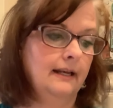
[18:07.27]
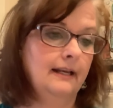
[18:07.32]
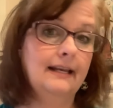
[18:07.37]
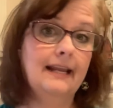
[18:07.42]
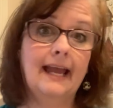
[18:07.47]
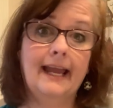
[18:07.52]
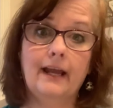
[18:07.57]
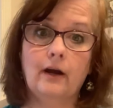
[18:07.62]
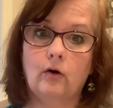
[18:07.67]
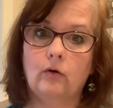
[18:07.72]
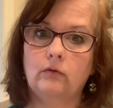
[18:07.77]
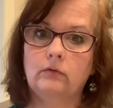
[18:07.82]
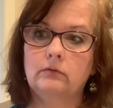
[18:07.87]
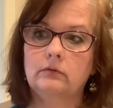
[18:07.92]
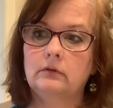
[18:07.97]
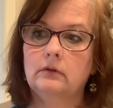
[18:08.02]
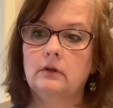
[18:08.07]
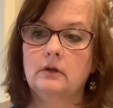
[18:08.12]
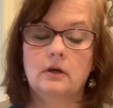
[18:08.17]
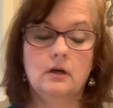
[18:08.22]
Now,
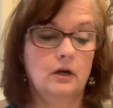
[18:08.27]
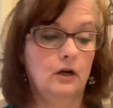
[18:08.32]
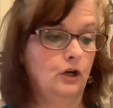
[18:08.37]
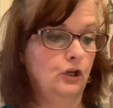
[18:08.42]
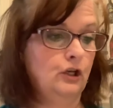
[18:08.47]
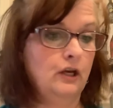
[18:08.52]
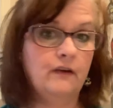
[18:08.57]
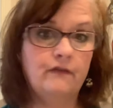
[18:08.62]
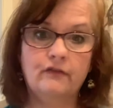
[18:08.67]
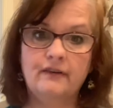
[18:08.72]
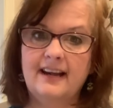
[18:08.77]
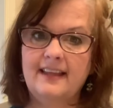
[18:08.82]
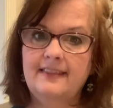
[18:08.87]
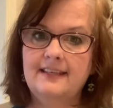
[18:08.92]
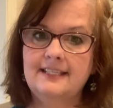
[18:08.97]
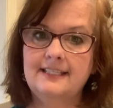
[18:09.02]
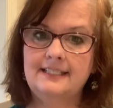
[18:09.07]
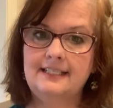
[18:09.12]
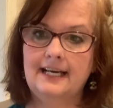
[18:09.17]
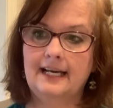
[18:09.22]
you've read
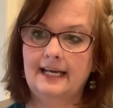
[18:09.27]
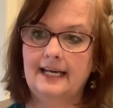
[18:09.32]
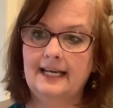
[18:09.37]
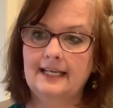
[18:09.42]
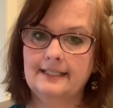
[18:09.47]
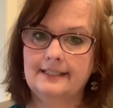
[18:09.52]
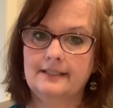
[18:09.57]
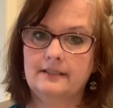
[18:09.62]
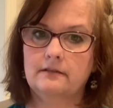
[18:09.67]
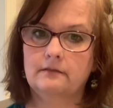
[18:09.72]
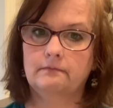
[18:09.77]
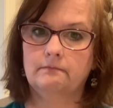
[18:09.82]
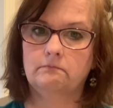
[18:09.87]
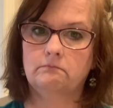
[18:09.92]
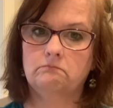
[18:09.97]
this text.